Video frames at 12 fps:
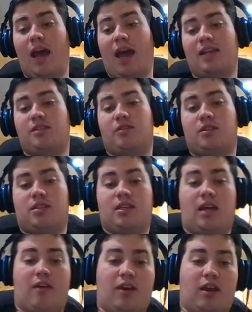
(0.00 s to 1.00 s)
As you can
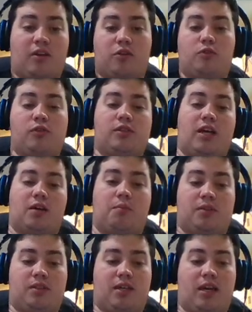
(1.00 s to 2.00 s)
see, I've got a Google Doc
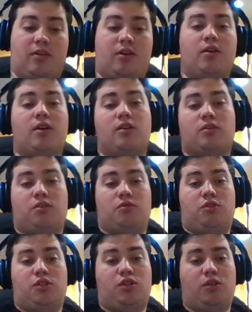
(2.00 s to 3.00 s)
put together, so you
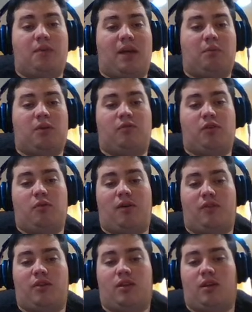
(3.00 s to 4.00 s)
should be able to view
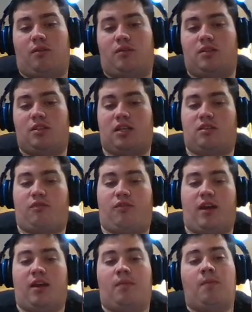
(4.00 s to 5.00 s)
everything just
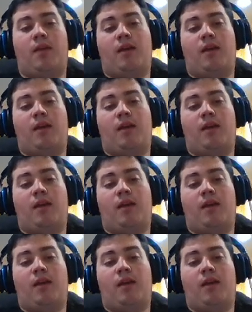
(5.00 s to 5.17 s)
fine.